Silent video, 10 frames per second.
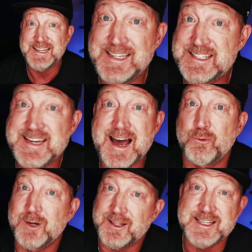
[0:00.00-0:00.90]
it's
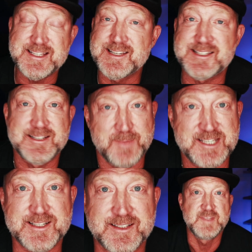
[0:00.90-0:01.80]
not really a system,
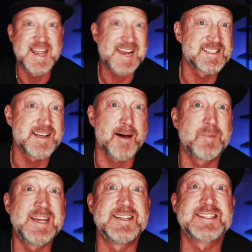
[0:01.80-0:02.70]
is it? Next
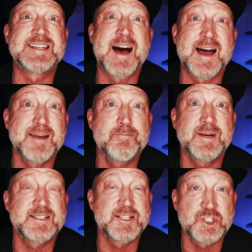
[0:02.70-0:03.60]
up, it is
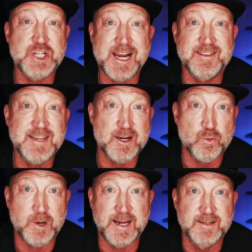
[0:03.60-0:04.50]
time to check the airway.